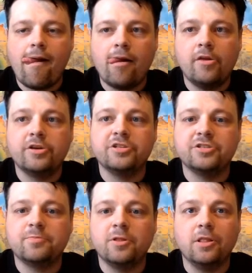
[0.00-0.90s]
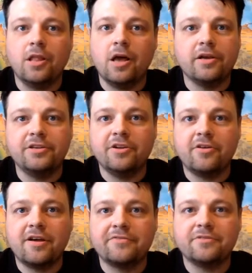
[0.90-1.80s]
You could just put luck. You
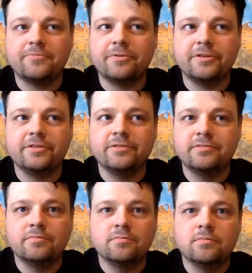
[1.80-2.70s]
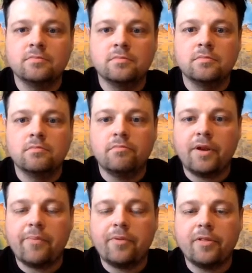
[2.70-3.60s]
don't have to put
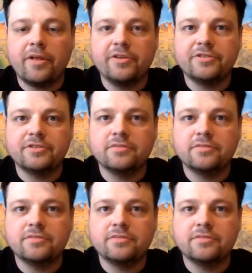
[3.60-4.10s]
manipulation.